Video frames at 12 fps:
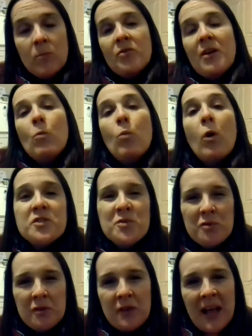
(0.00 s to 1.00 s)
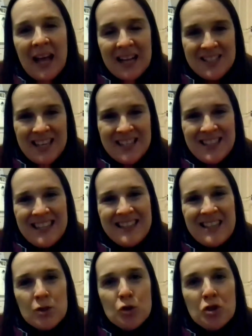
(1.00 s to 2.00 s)
but that wasn't reflected in
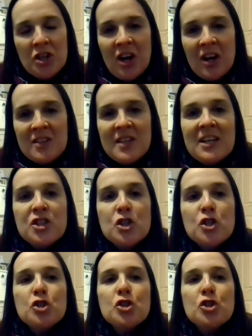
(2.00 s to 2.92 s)
this organisation's